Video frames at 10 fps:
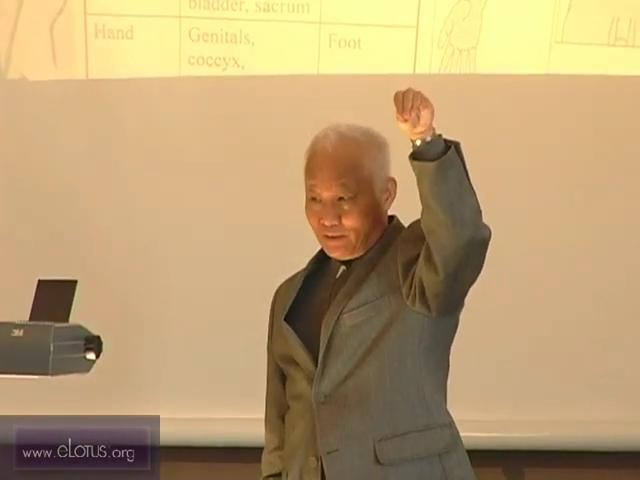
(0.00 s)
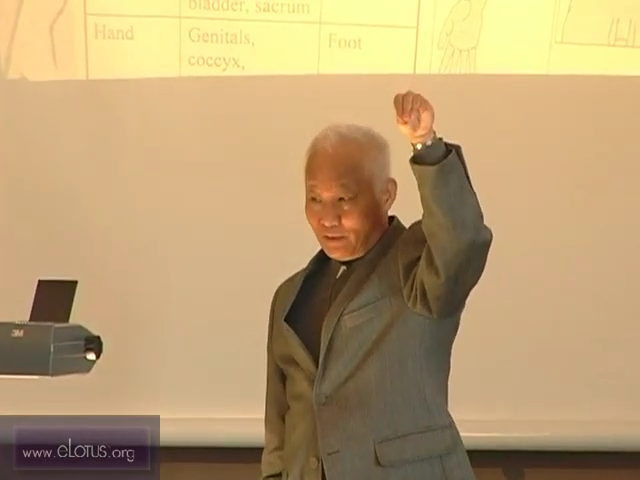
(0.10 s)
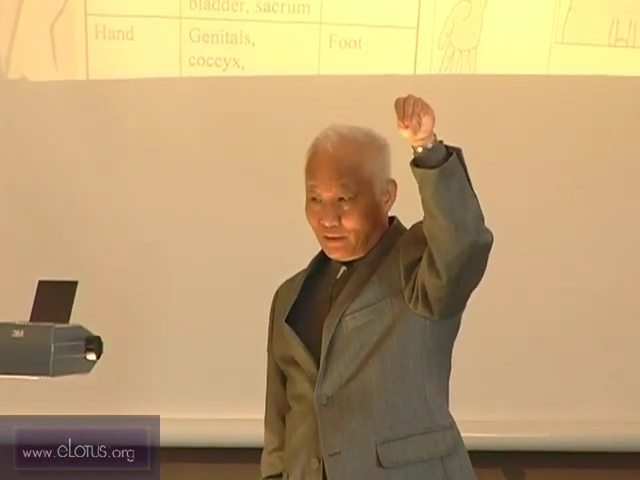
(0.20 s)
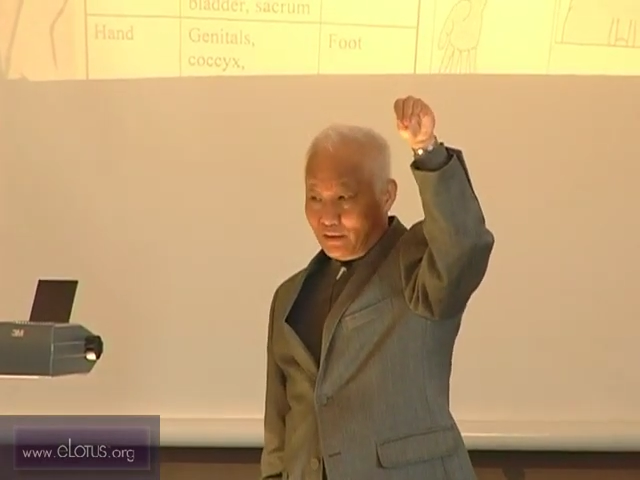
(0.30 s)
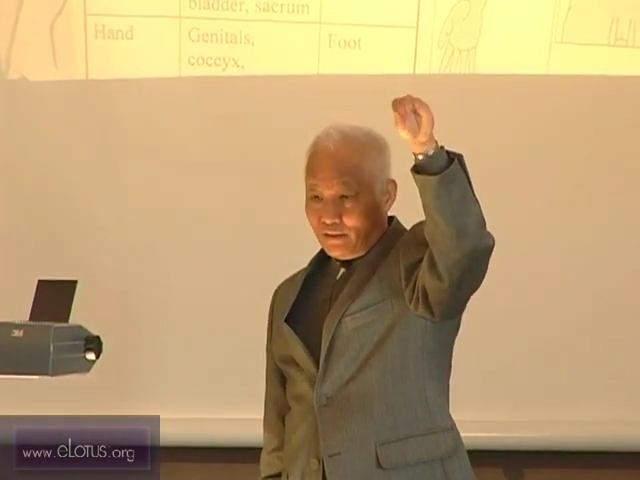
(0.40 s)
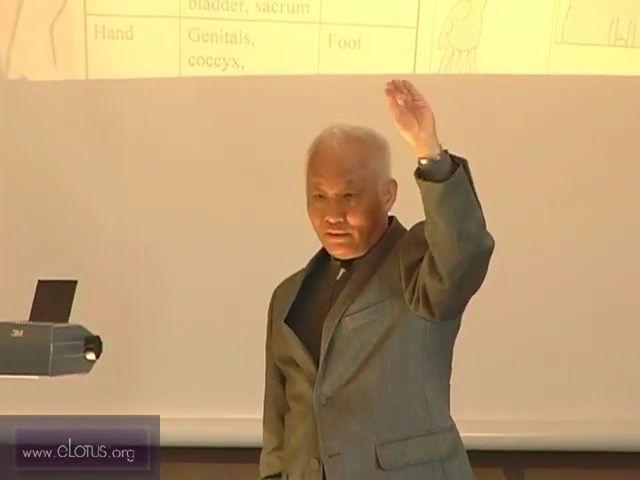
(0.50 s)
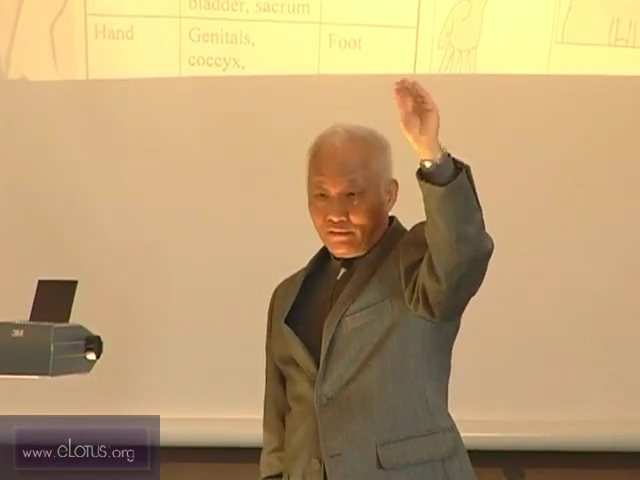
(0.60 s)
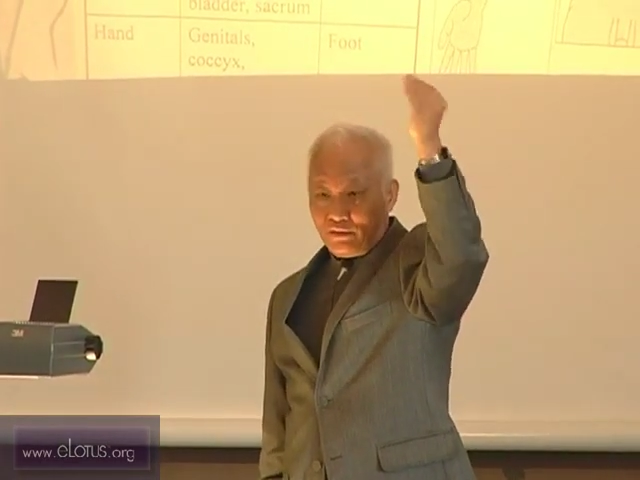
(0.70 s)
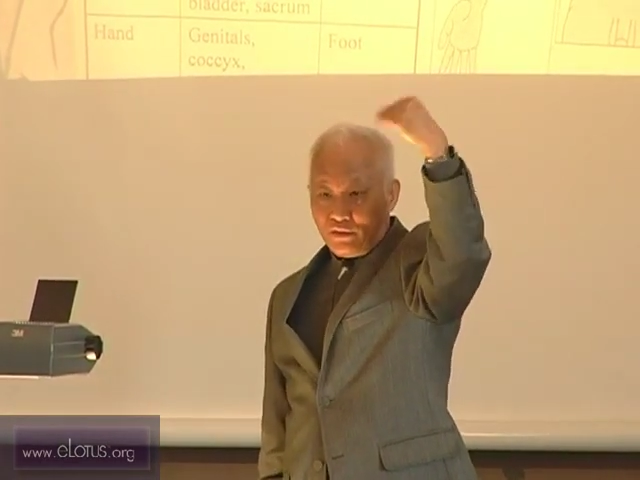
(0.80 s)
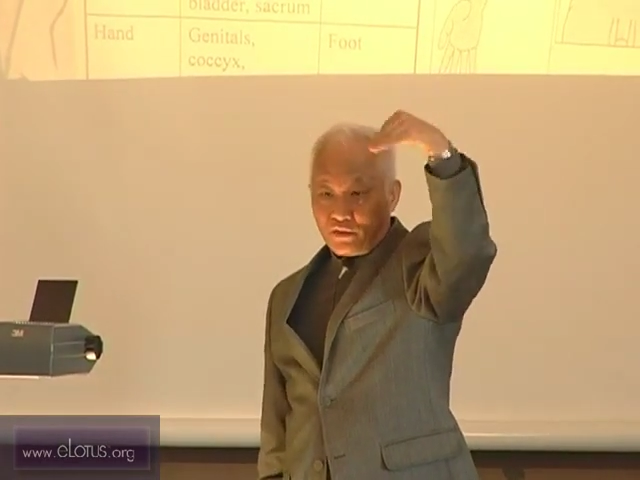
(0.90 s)
right?
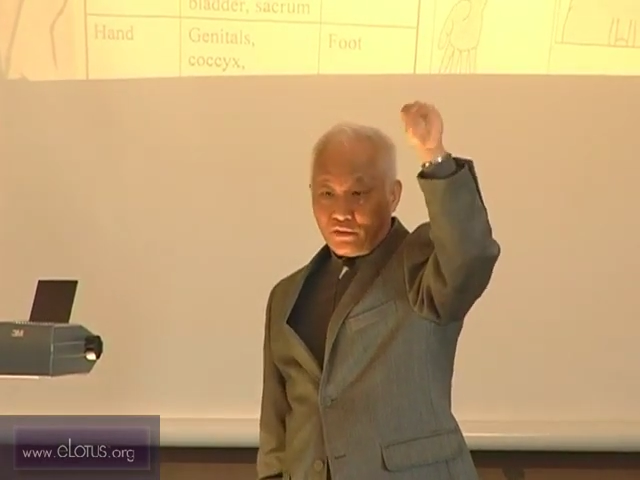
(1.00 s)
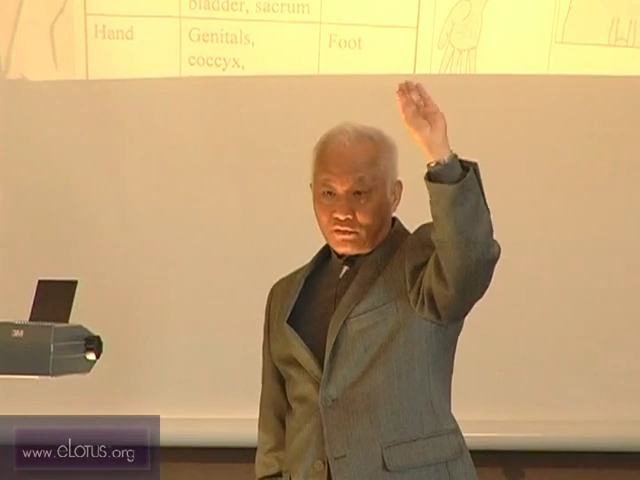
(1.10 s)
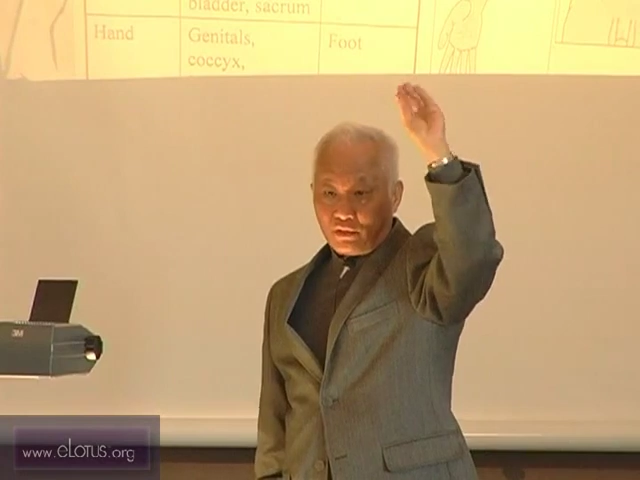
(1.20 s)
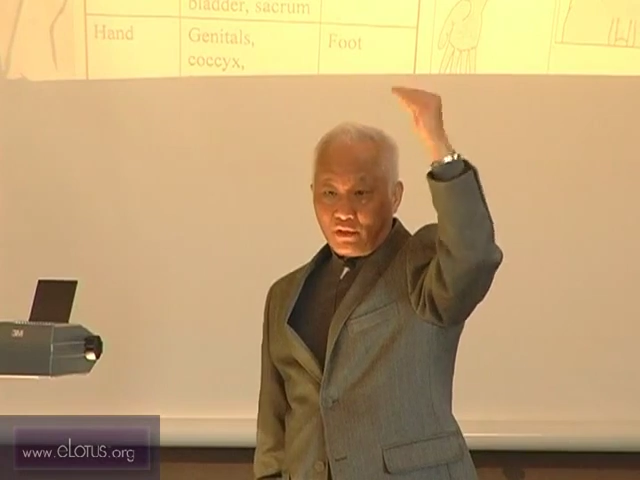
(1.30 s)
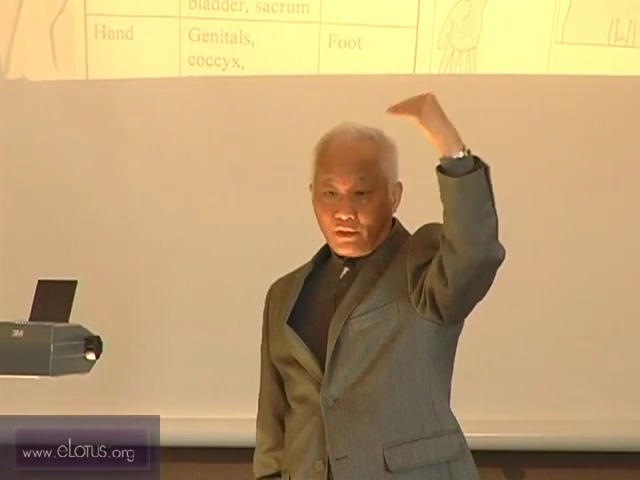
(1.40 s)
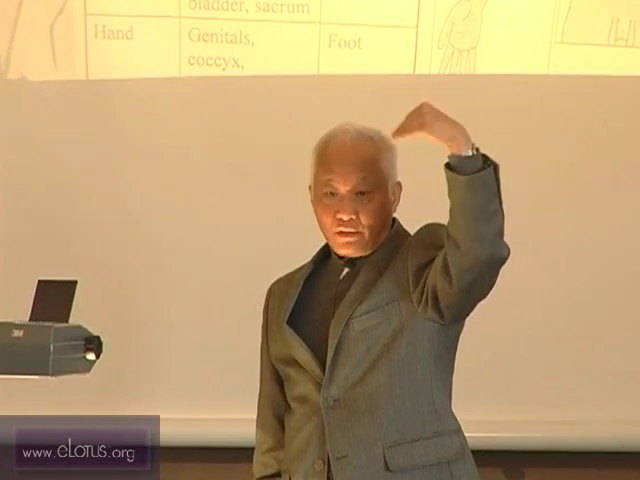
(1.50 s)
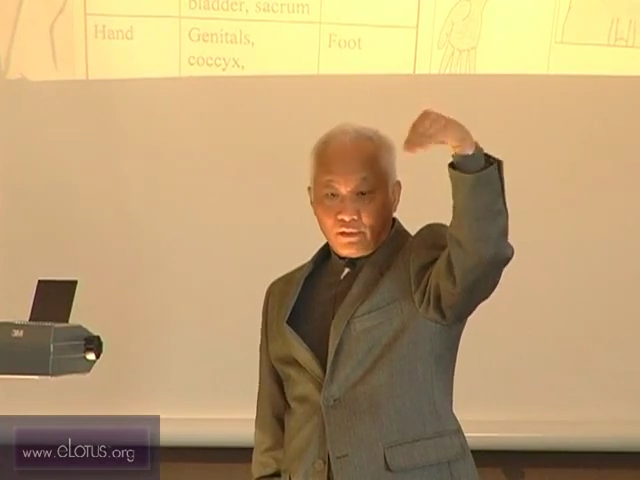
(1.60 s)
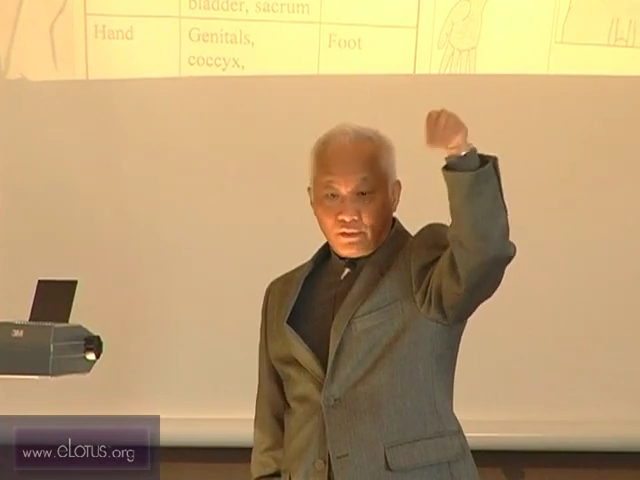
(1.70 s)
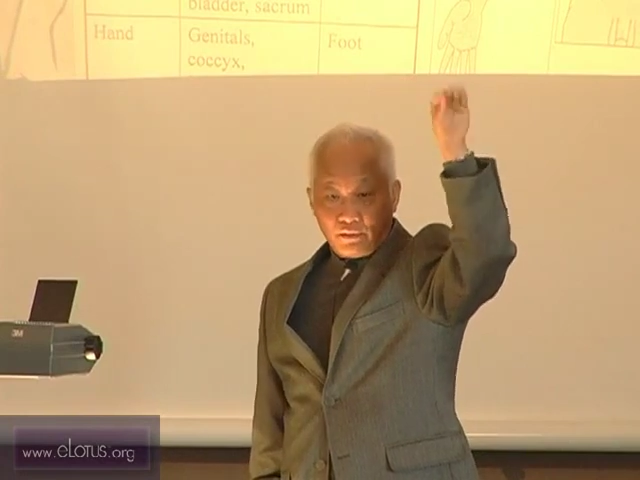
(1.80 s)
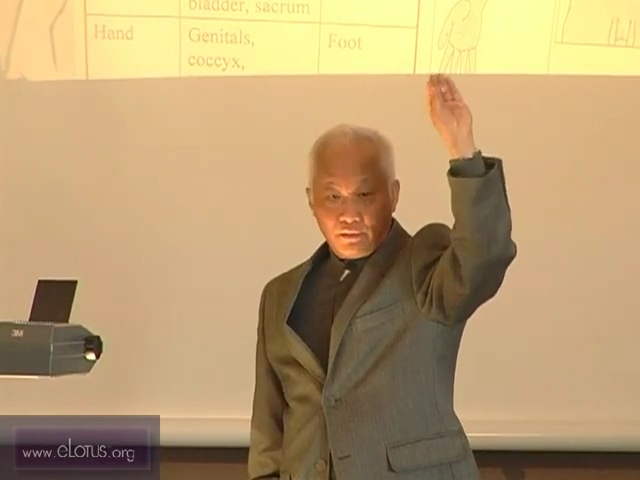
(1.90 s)
This is the
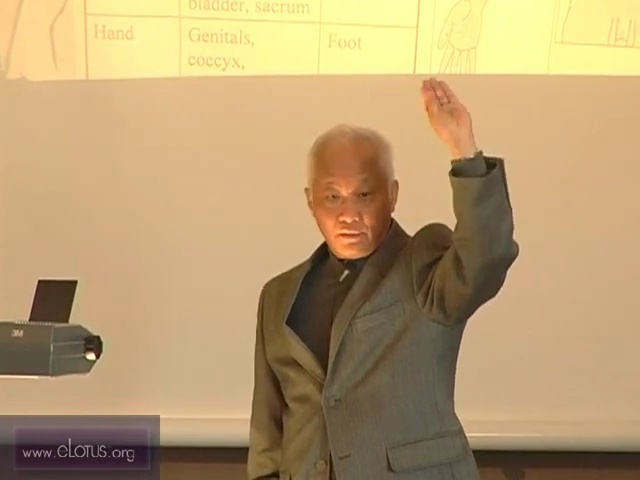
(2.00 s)
head.